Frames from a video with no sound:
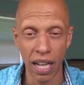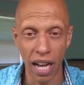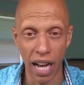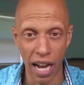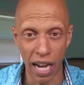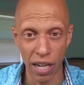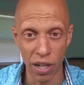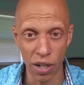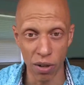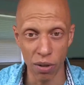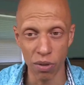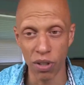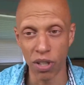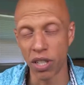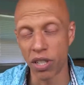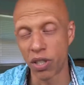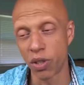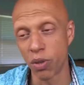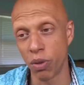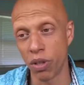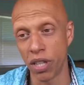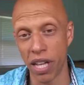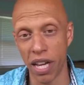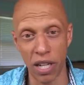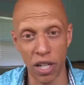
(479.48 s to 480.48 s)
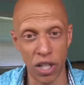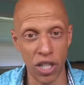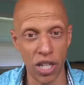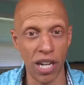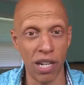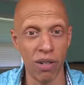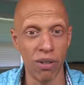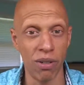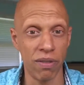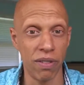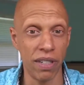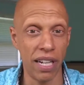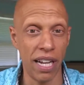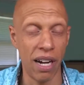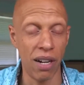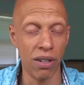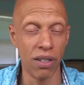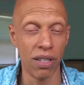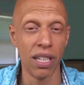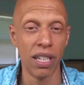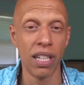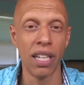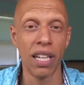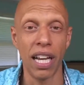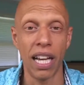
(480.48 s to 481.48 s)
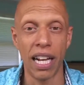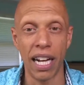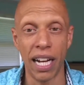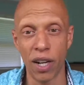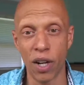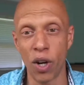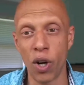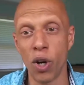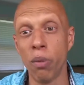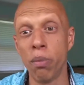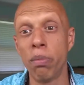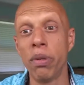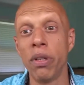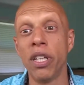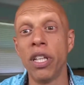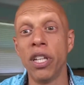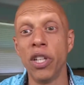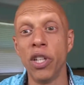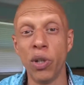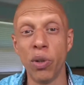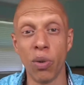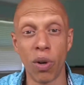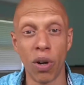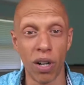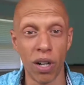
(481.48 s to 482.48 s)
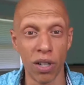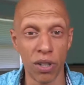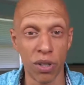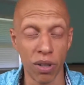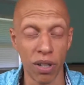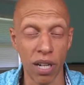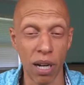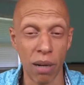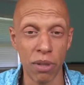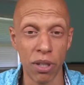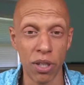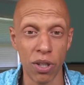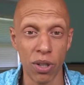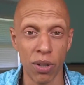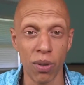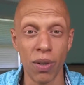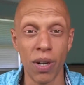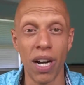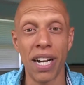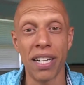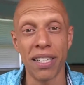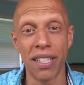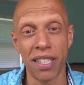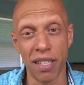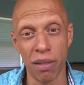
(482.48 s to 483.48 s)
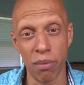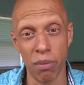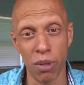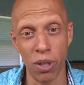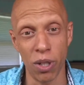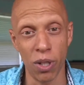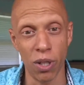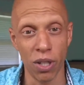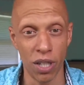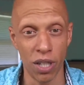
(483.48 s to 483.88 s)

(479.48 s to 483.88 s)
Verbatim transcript: I know this without a shadow of a doubt, and I hope that you are also coming to a similar